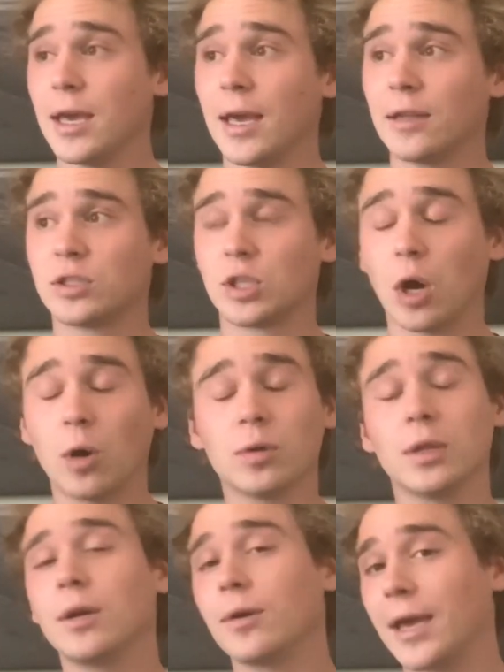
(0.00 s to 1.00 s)
it's
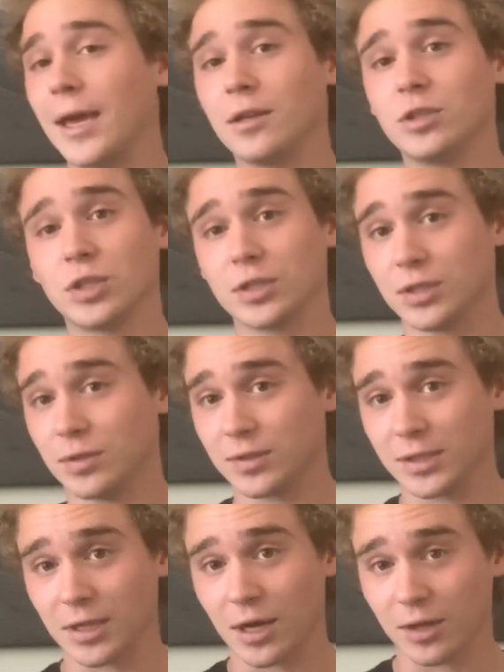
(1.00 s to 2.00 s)
totally okay to just use
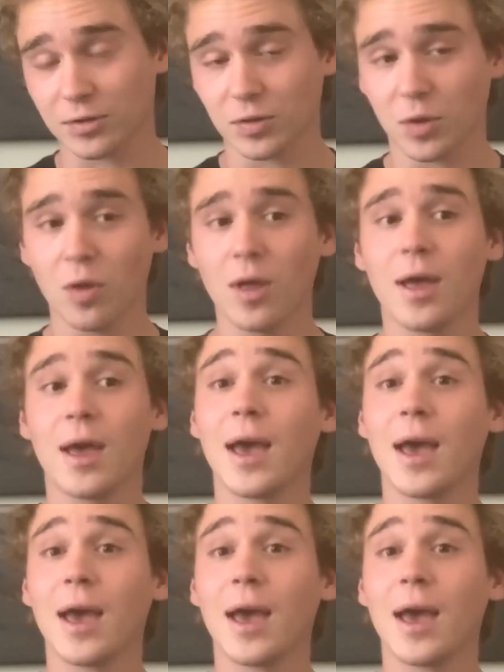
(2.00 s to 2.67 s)
the console.